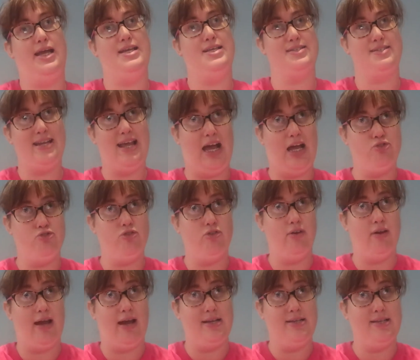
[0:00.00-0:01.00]
It's natural
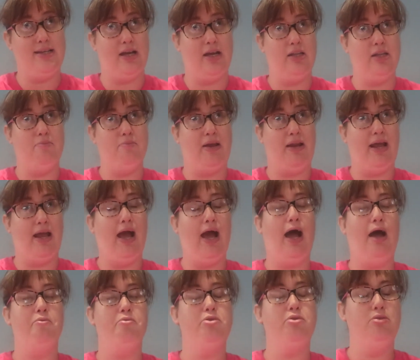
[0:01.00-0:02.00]
lighting at the minute.
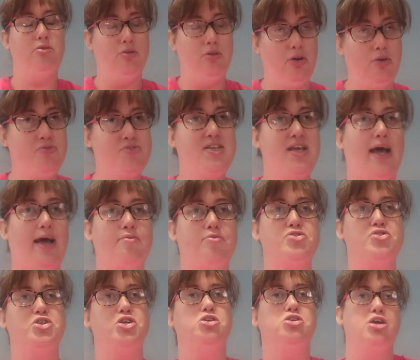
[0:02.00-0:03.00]
I would love to have
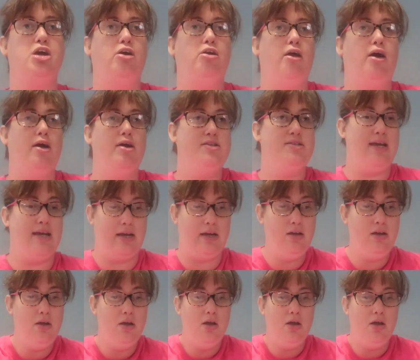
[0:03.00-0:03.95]
studio lighting,